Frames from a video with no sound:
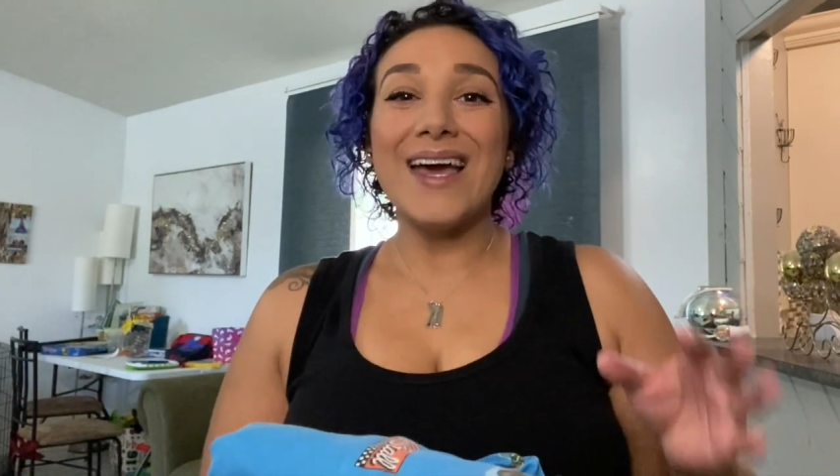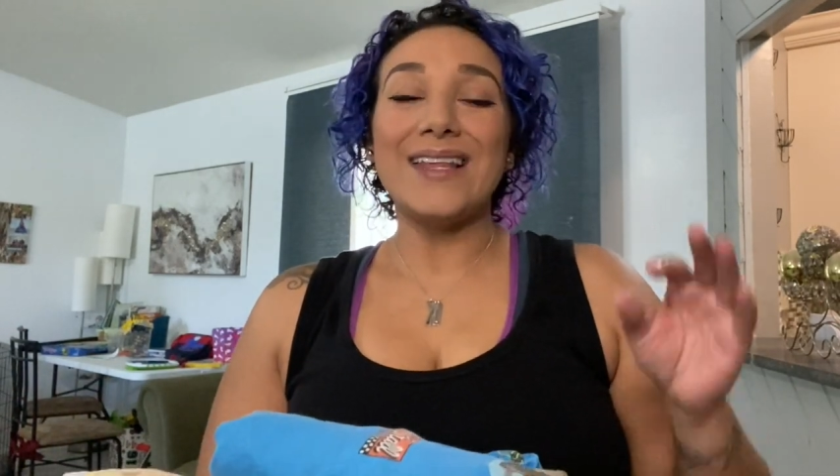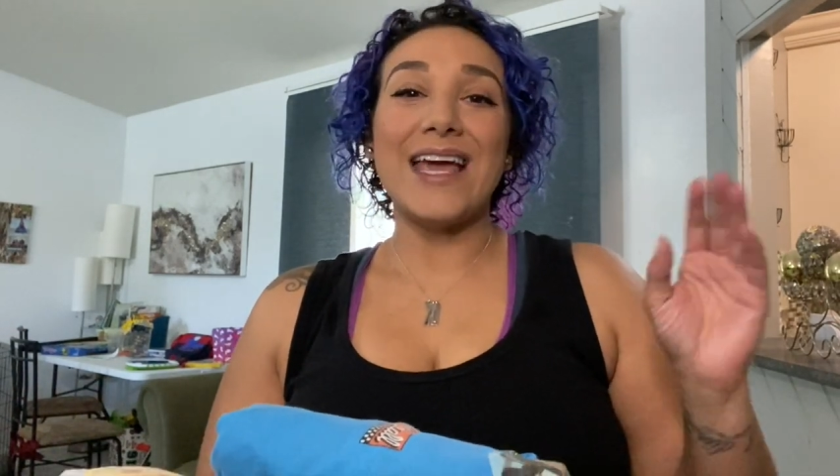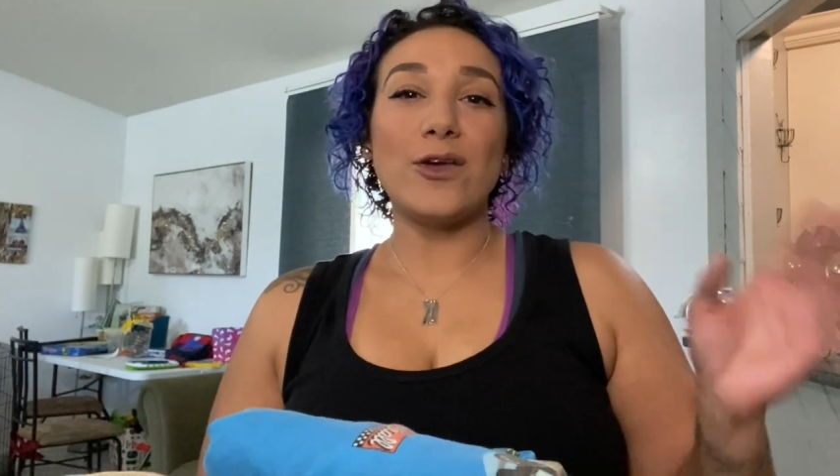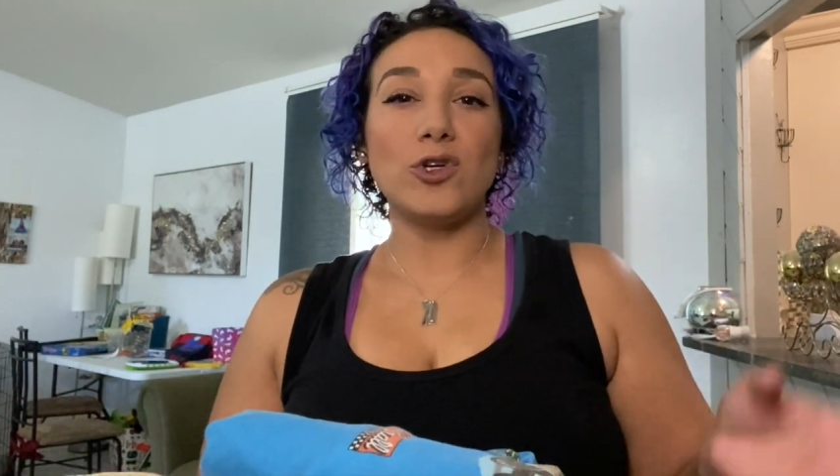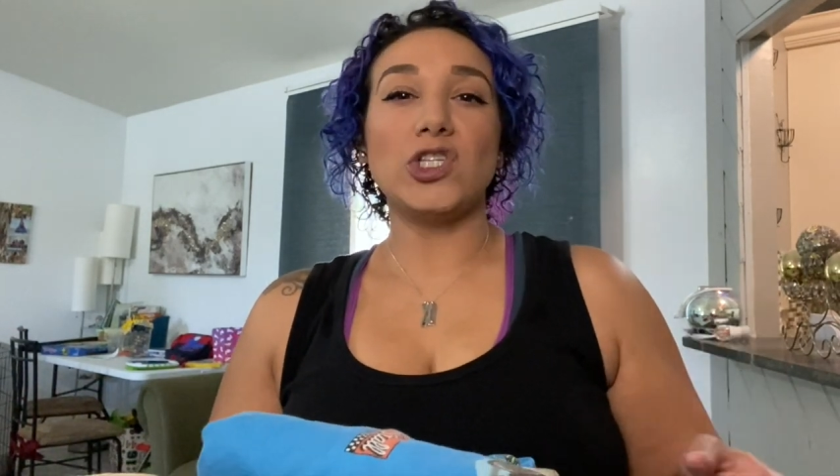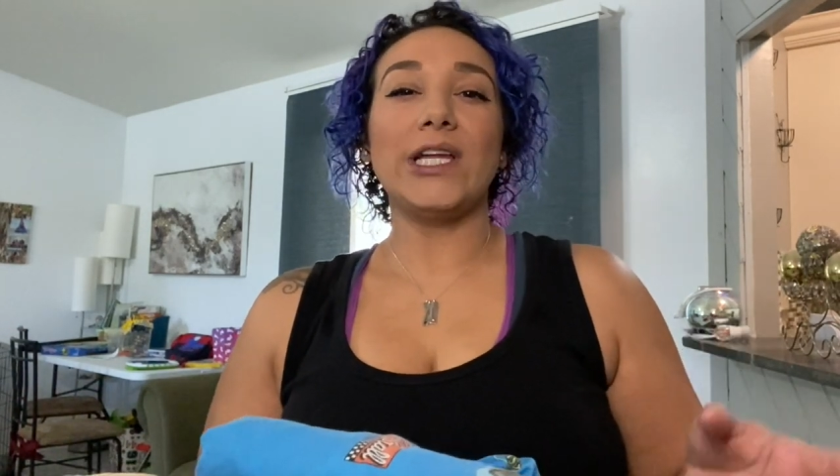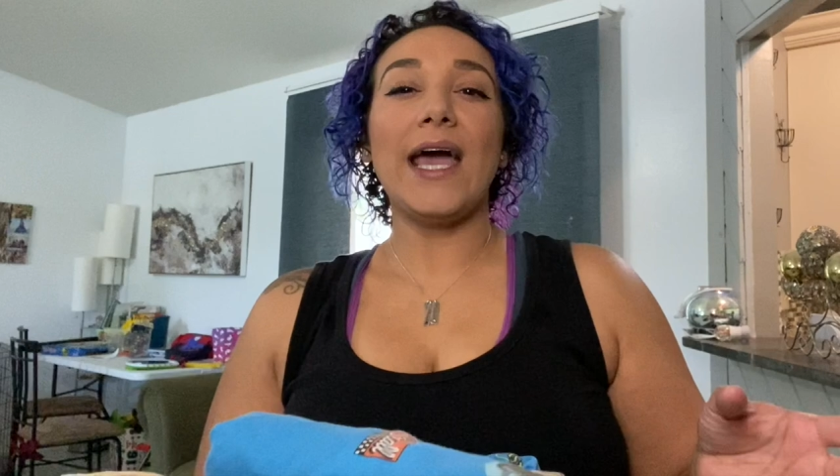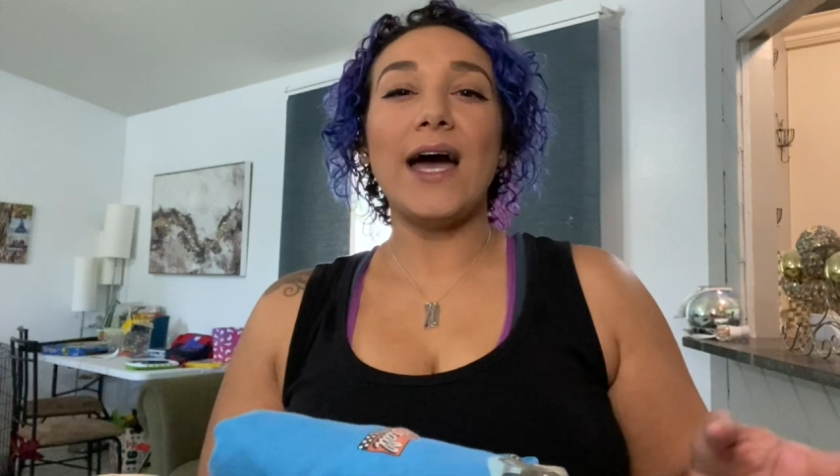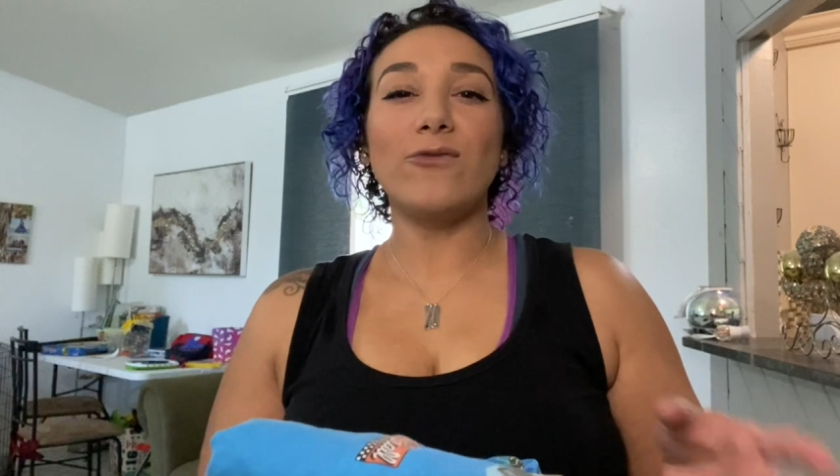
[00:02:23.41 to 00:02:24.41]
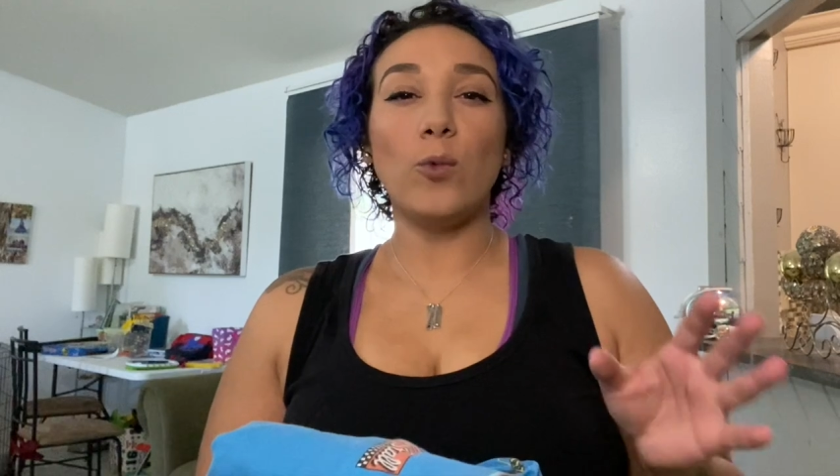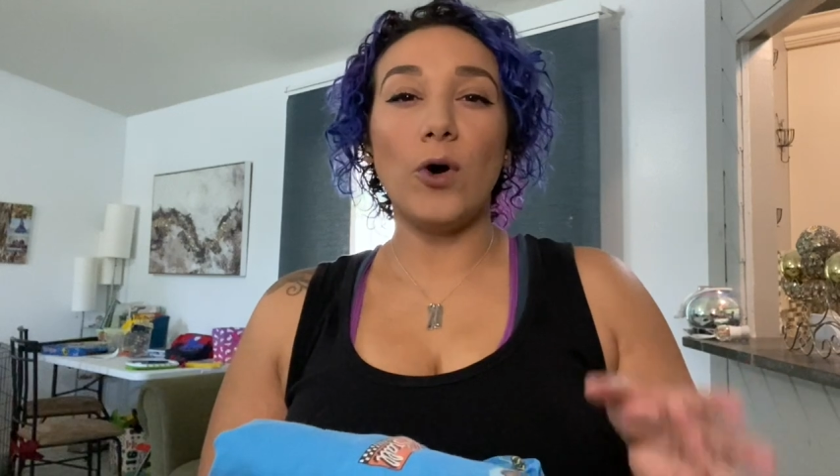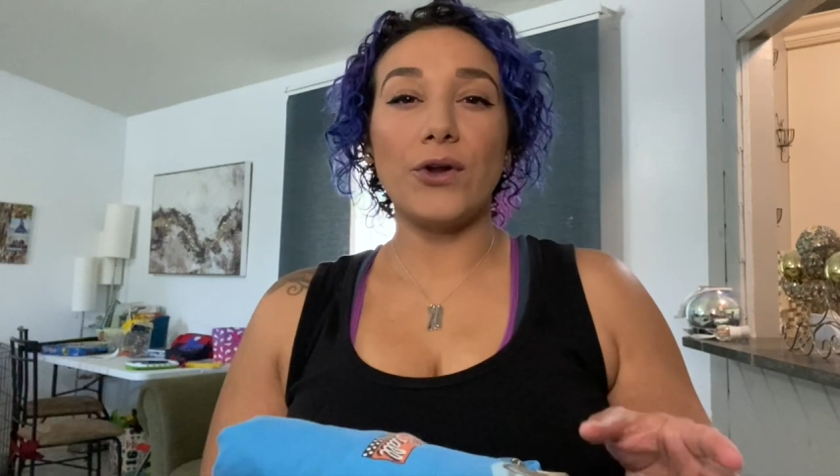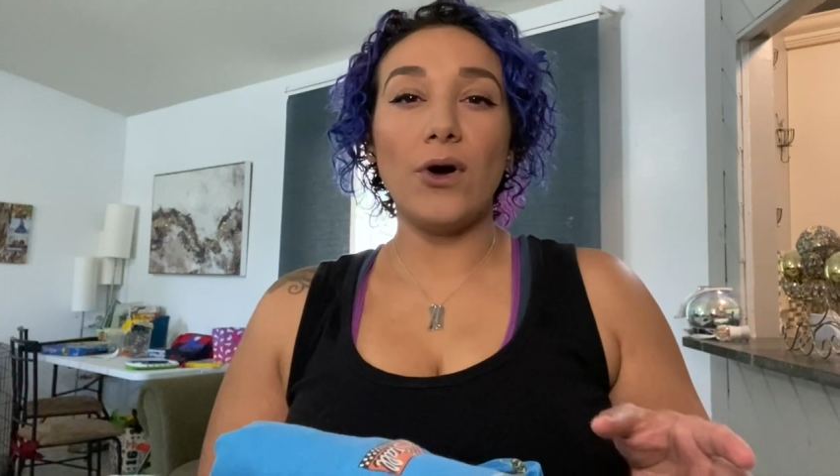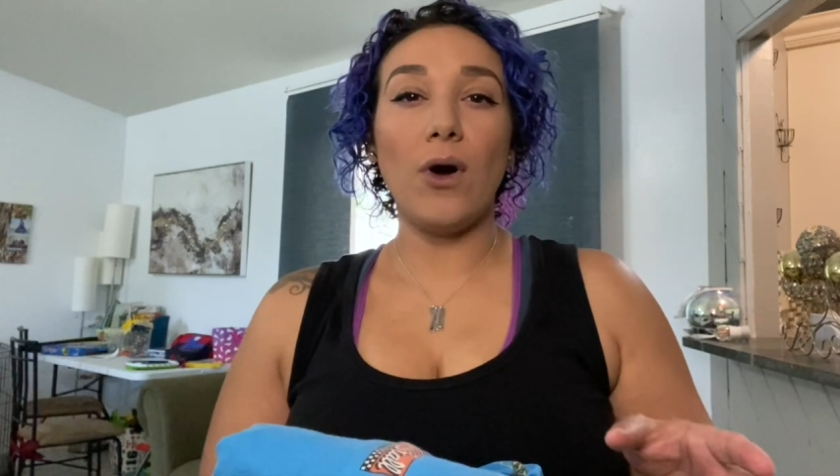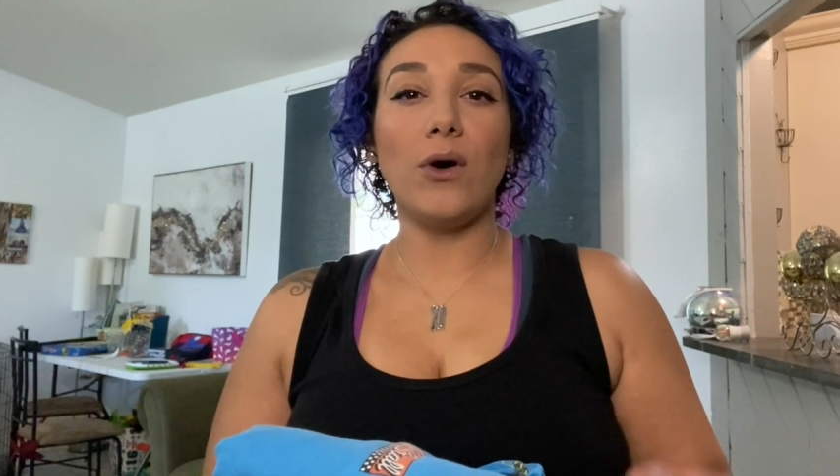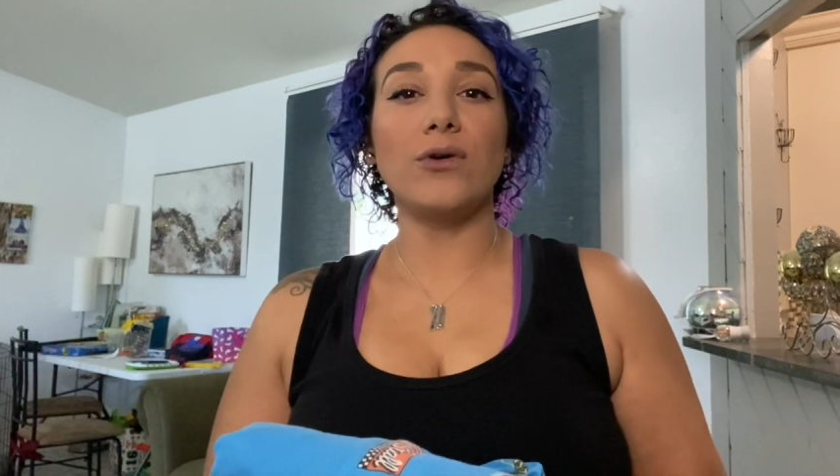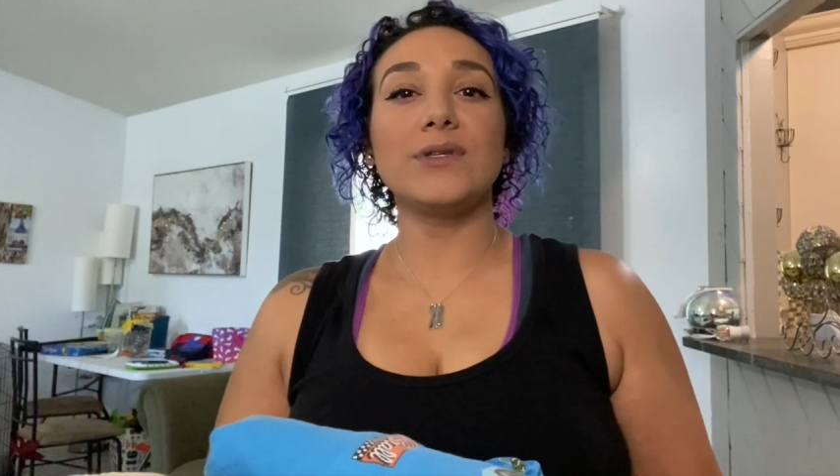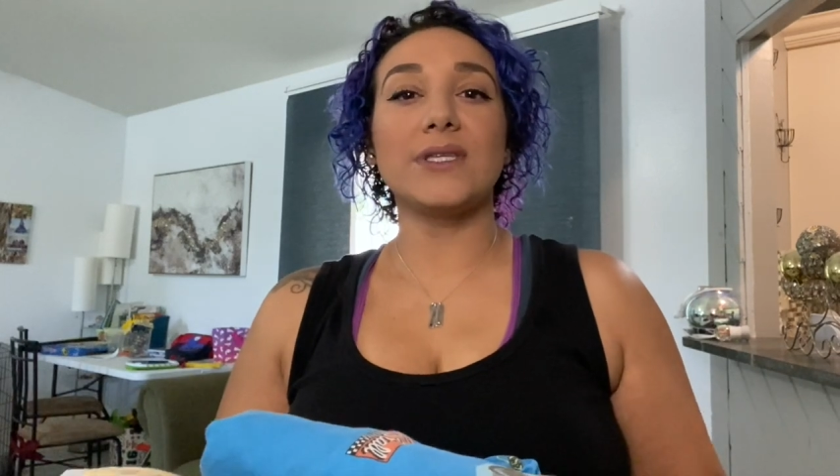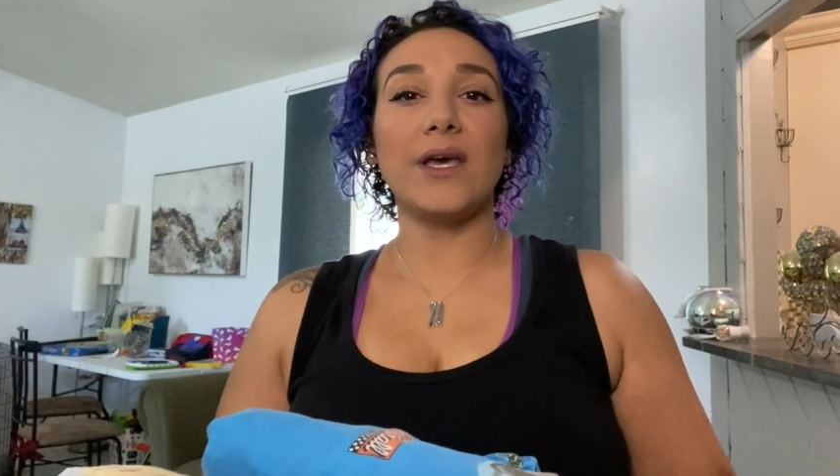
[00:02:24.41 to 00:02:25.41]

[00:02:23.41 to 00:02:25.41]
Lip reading: They usually have water holes